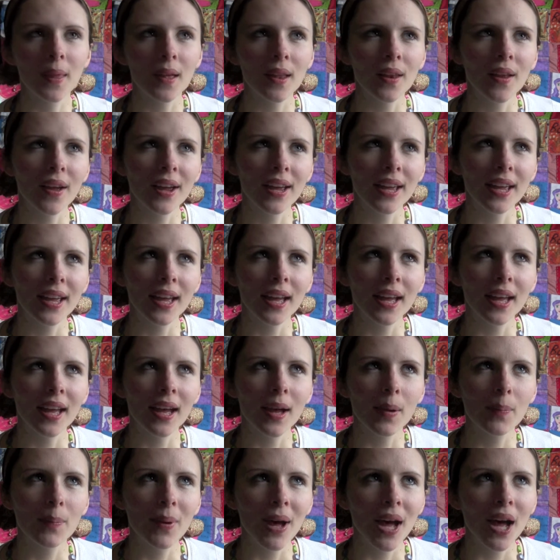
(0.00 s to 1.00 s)
like
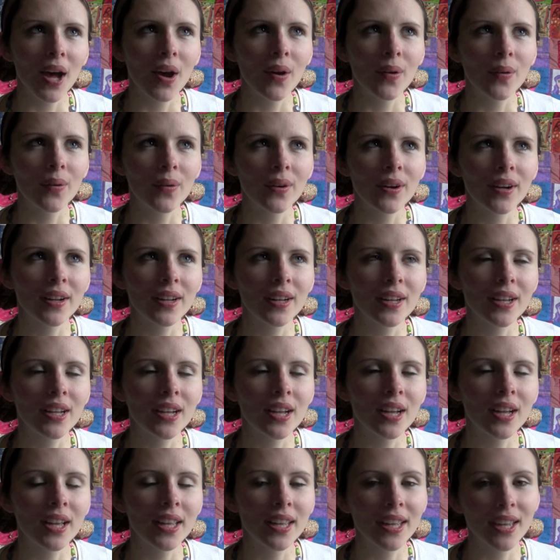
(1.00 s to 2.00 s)
about
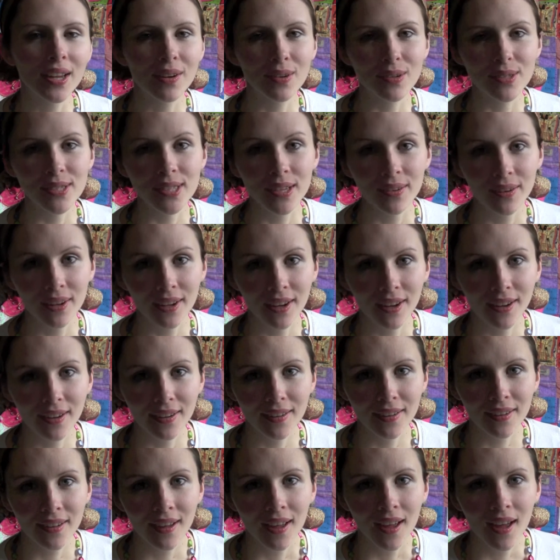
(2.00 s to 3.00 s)
a year or so
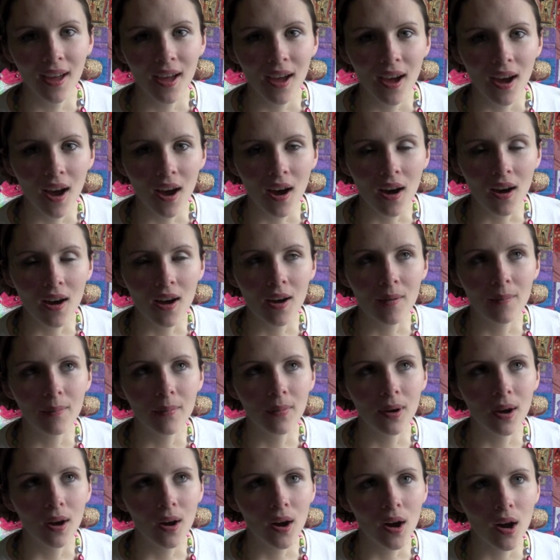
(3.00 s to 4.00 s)
ago,
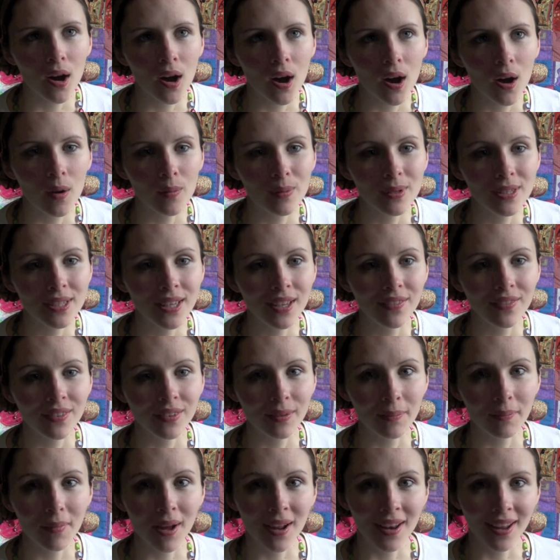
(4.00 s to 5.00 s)
I was
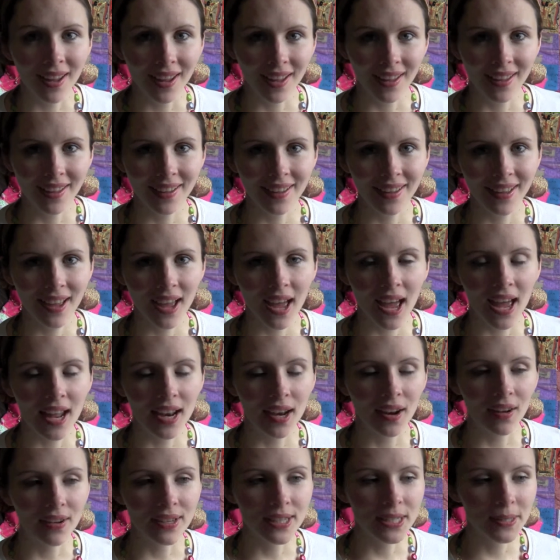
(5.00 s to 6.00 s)
given money
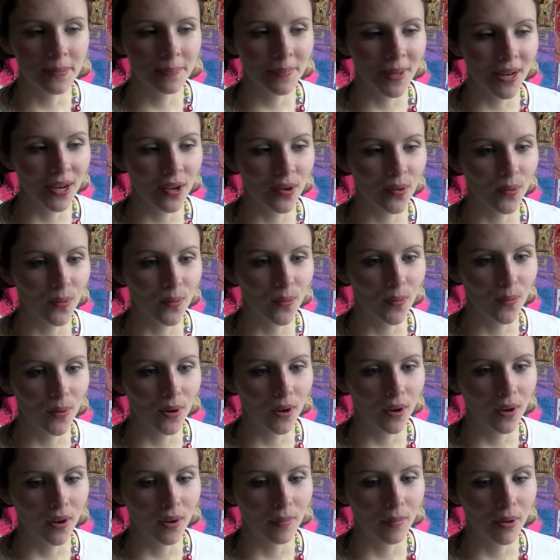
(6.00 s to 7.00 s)
and I spent it all,
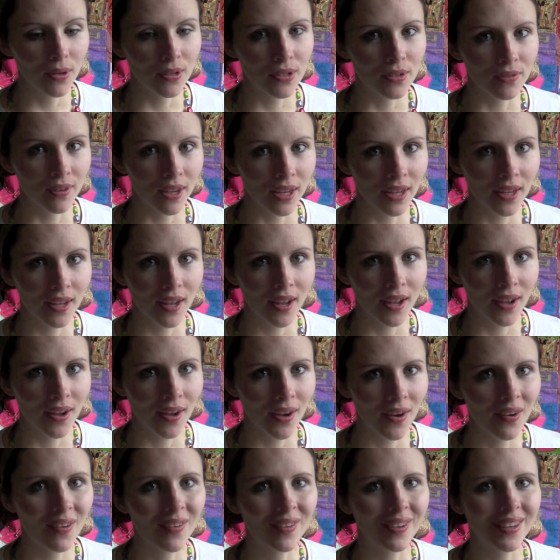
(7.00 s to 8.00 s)
most of it,
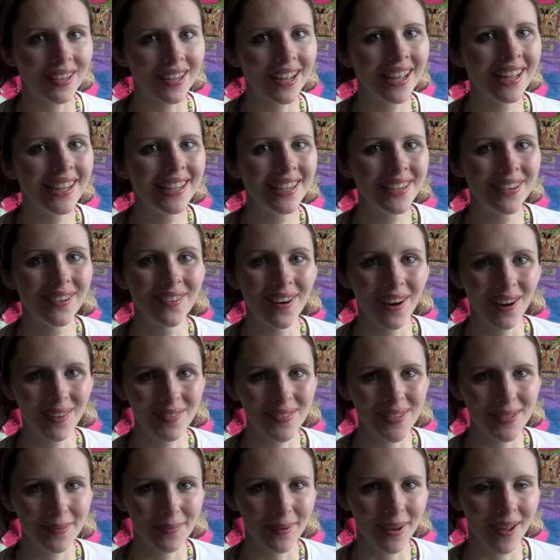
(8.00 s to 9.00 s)
on
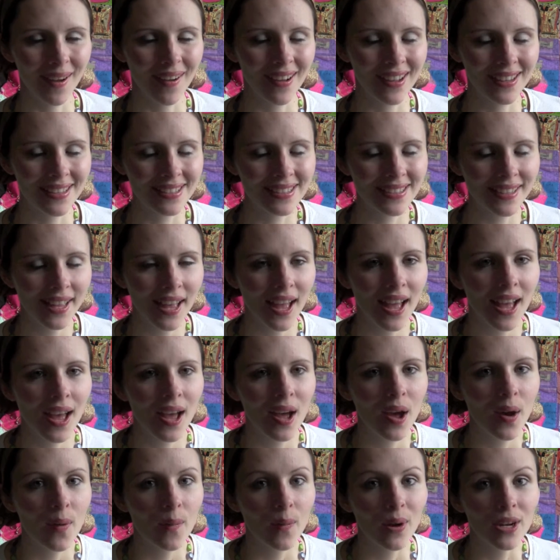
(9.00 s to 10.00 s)
craft supplies,
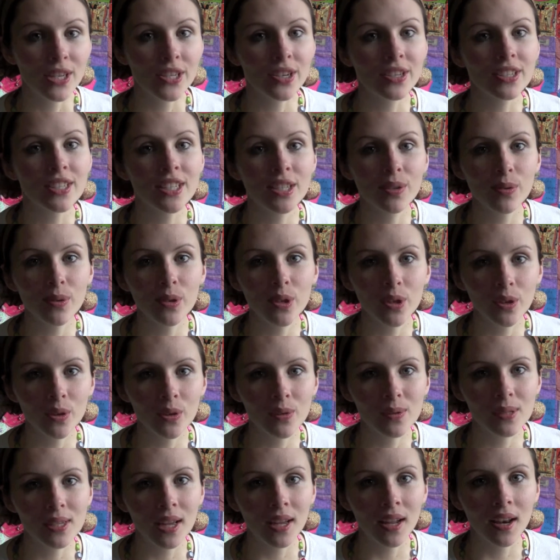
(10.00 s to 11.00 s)
which I still
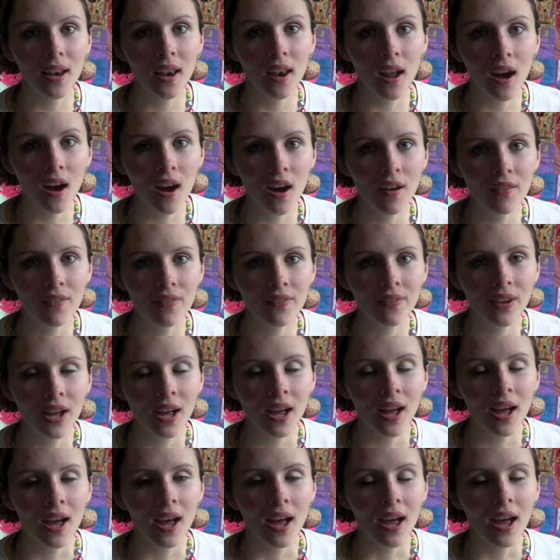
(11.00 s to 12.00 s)
use and love,
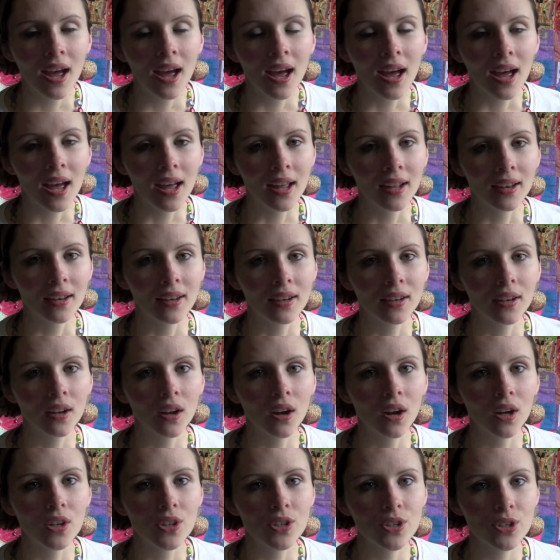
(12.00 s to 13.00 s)
and
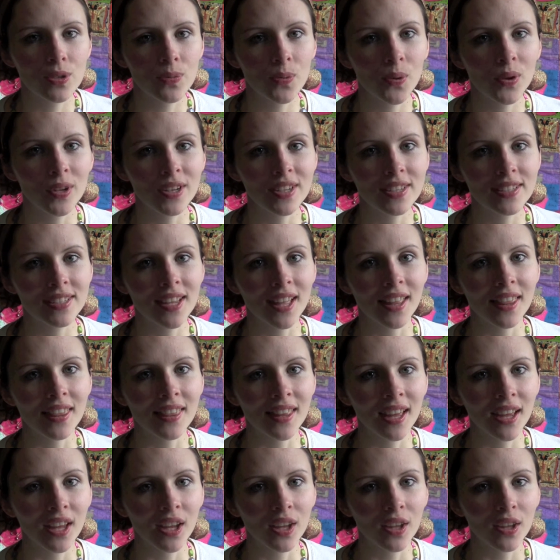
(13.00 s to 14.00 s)
I just wanted to say
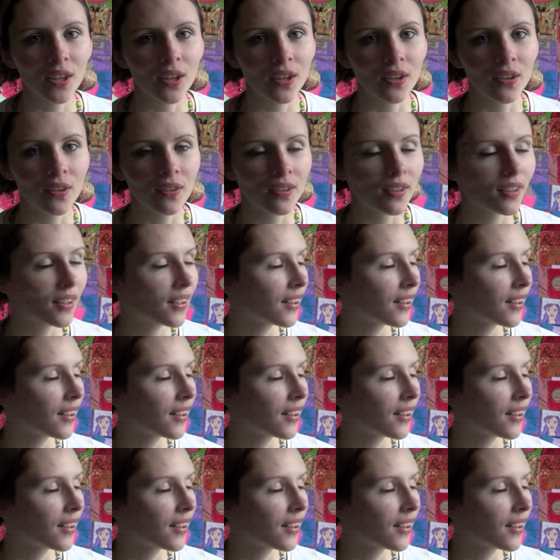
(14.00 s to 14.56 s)
thank you